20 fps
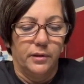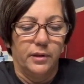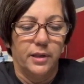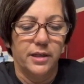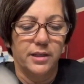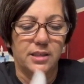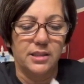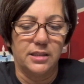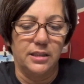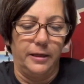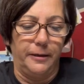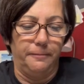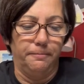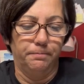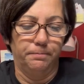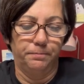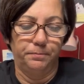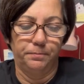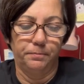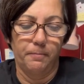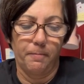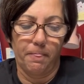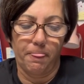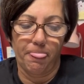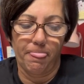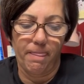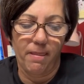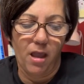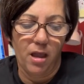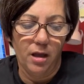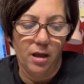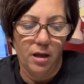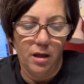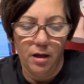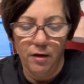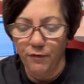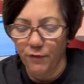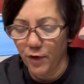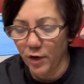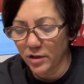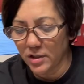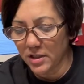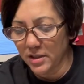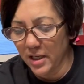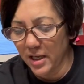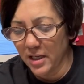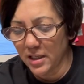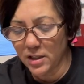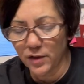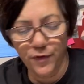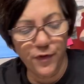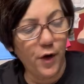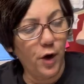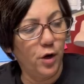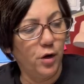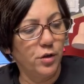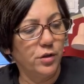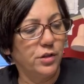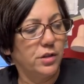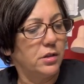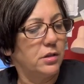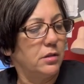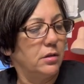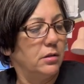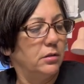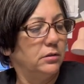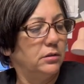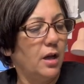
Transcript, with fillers: Let's see. First things first,